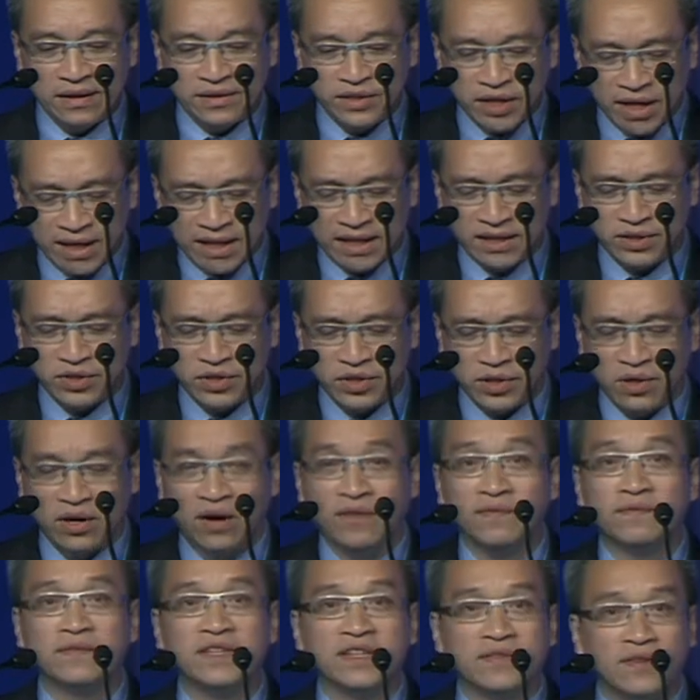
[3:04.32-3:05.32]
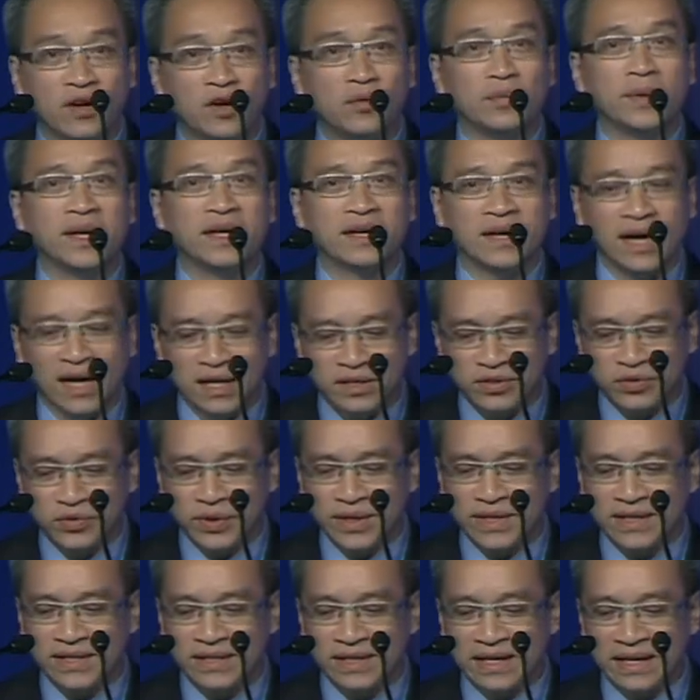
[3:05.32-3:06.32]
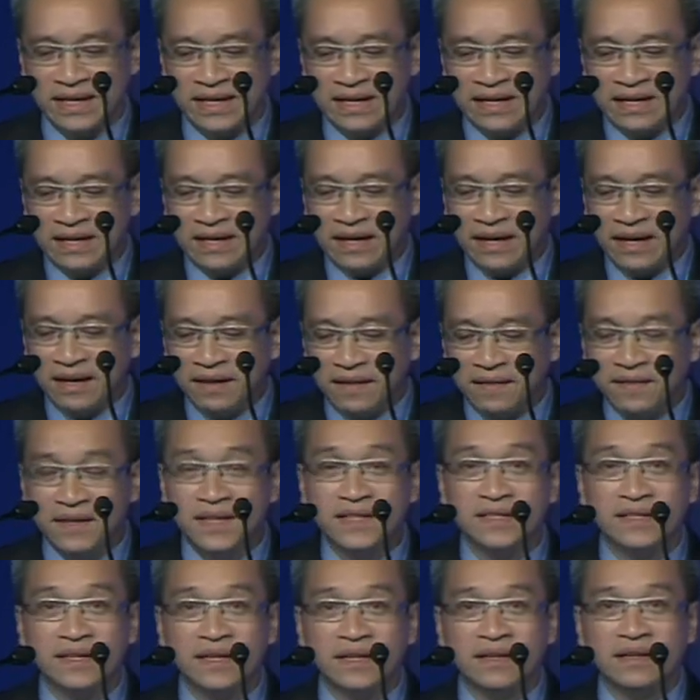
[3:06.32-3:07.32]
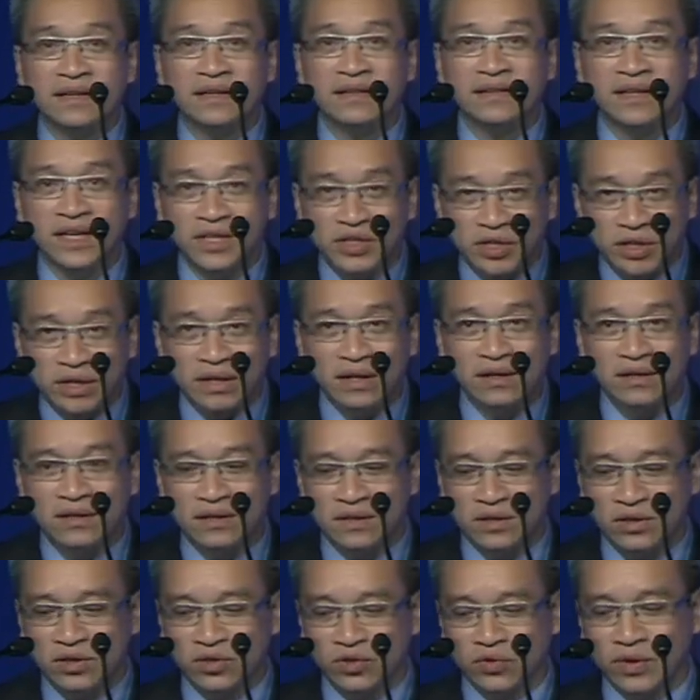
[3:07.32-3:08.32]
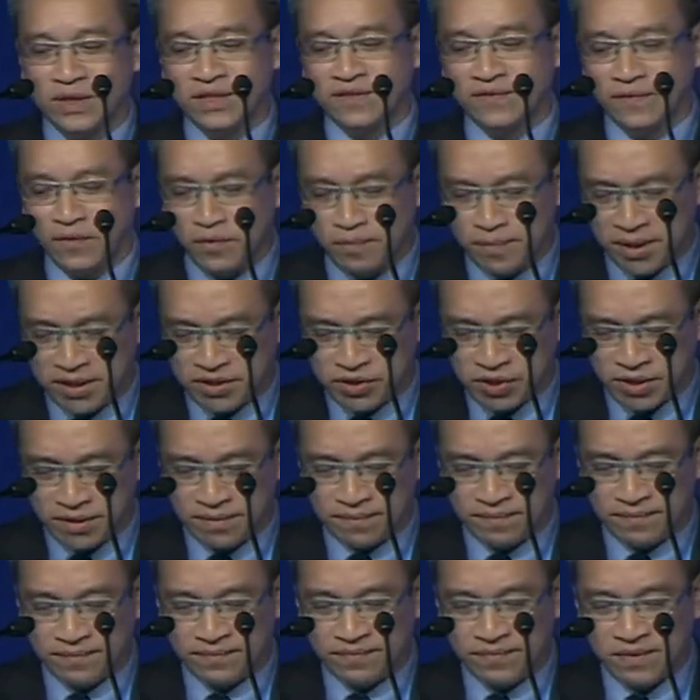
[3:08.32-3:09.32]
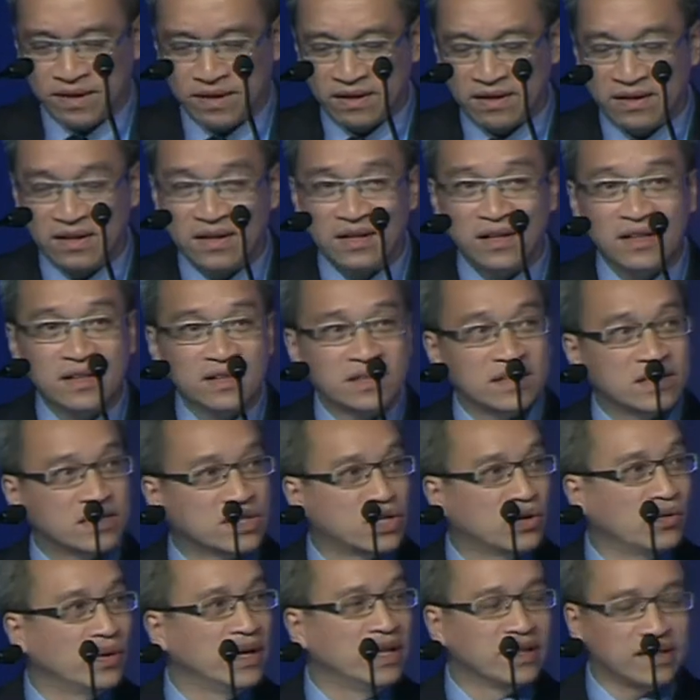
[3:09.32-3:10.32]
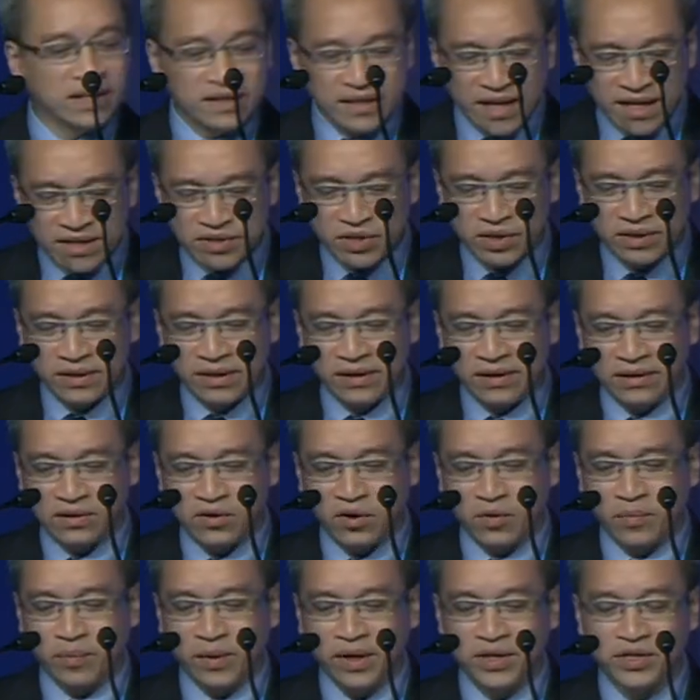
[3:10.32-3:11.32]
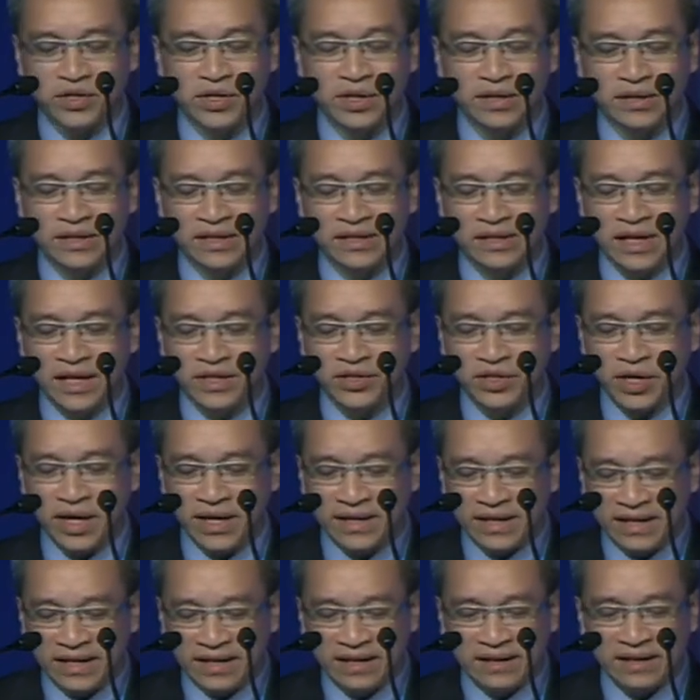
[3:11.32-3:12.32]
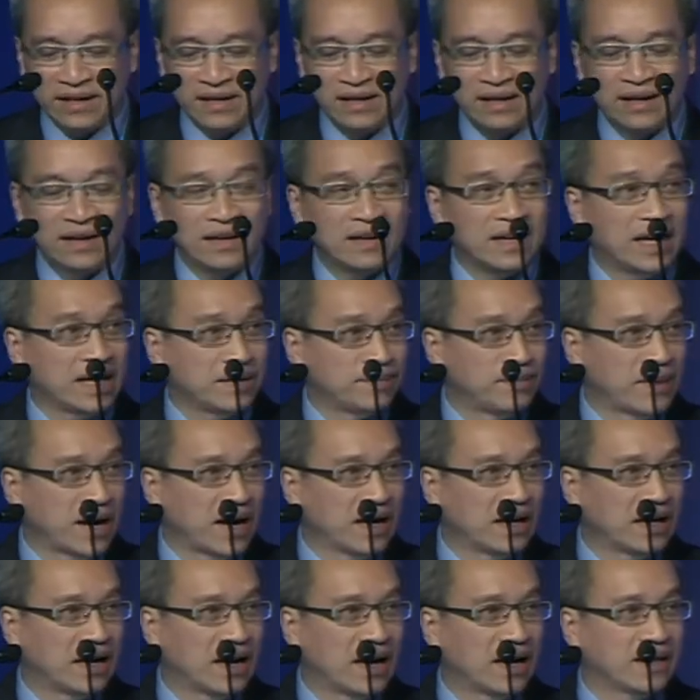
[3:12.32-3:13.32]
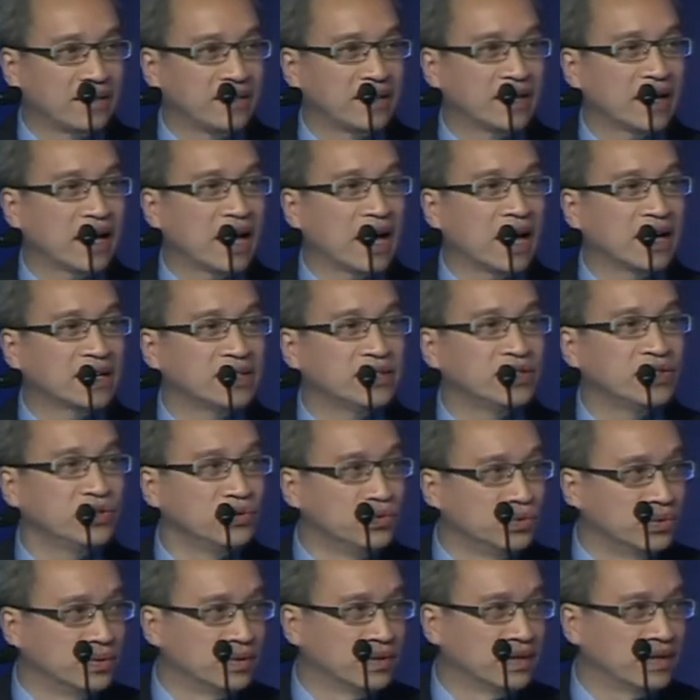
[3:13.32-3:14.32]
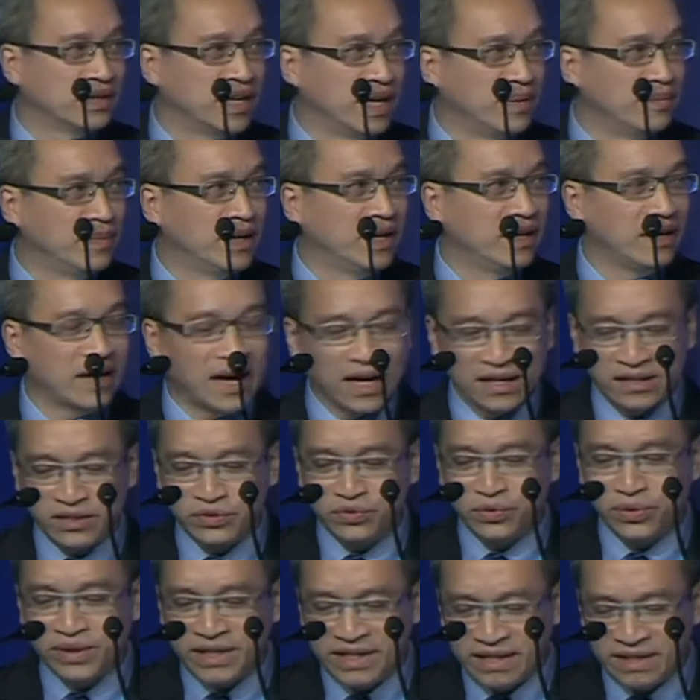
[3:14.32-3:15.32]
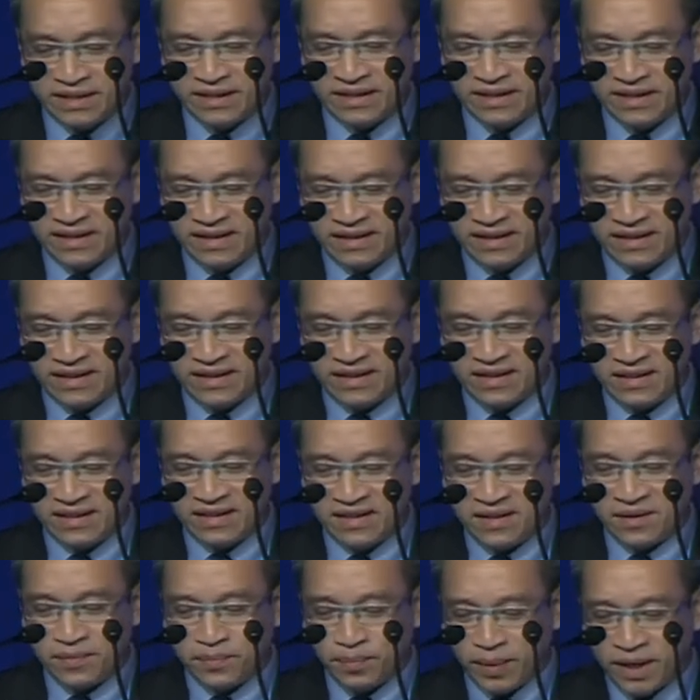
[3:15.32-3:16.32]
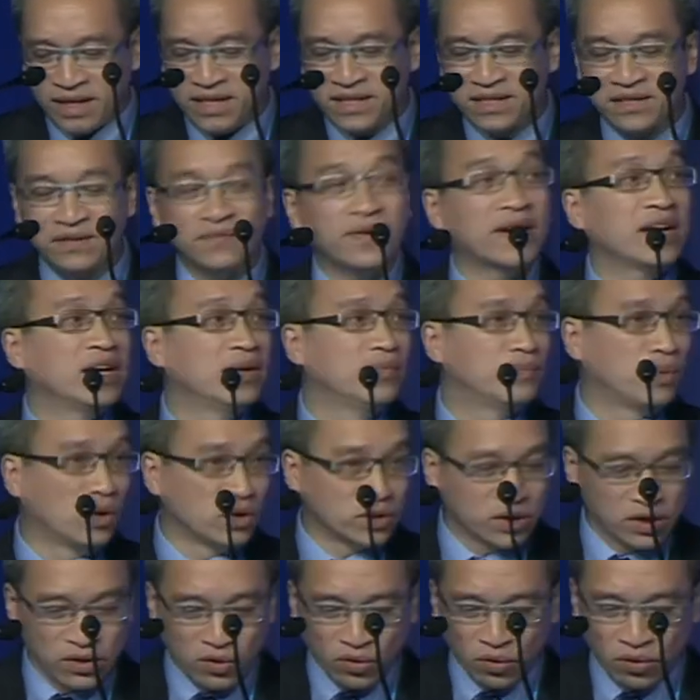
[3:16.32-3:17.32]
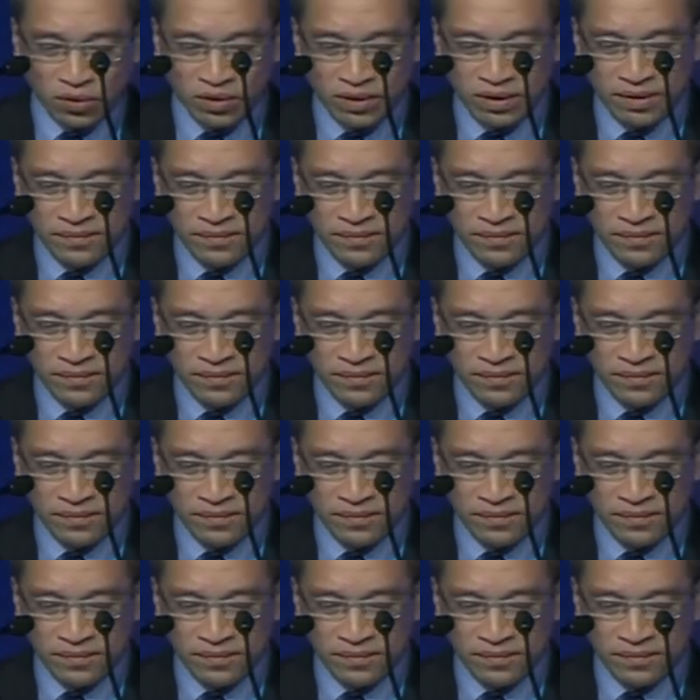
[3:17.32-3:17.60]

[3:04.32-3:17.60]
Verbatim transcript: challenge of developing countries in this digital transformation. So international cooperation in HRD led by ITU, namely ITUD, plays a very important role.